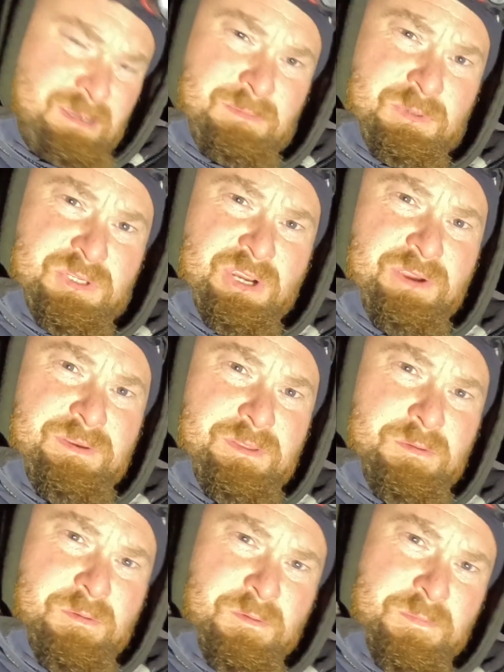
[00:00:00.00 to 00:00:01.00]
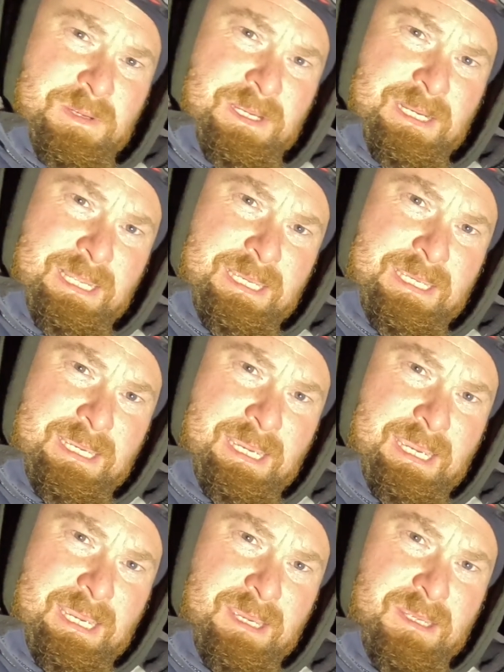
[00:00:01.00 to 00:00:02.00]
majority of them have been like
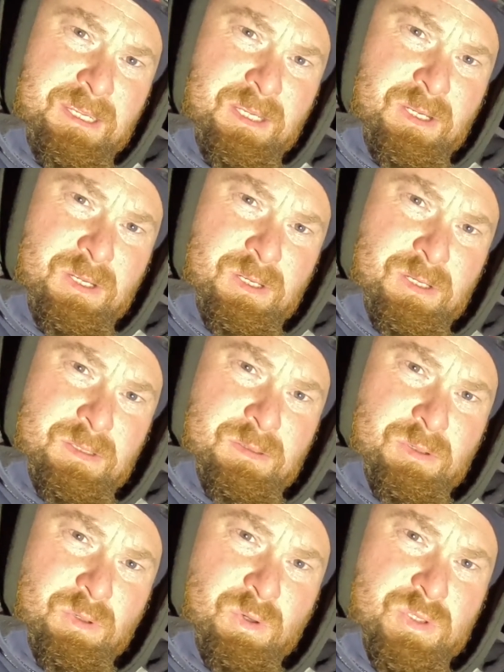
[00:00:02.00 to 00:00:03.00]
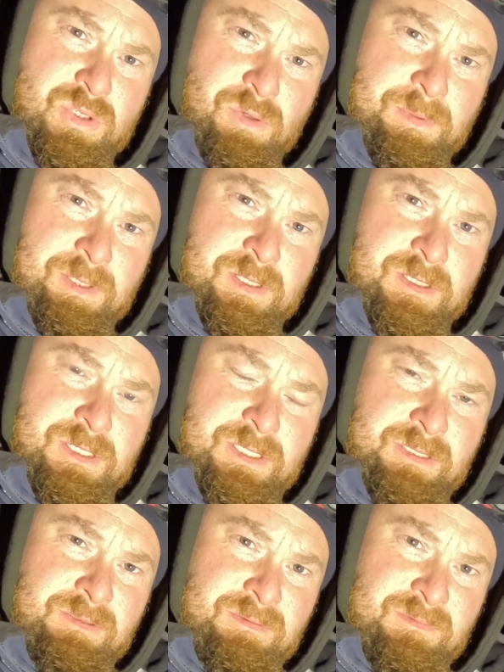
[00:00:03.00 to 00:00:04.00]
low doubles
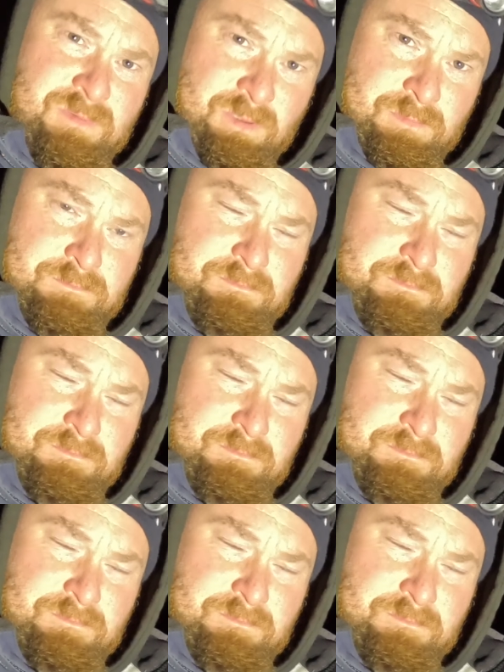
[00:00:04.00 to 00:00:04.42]
to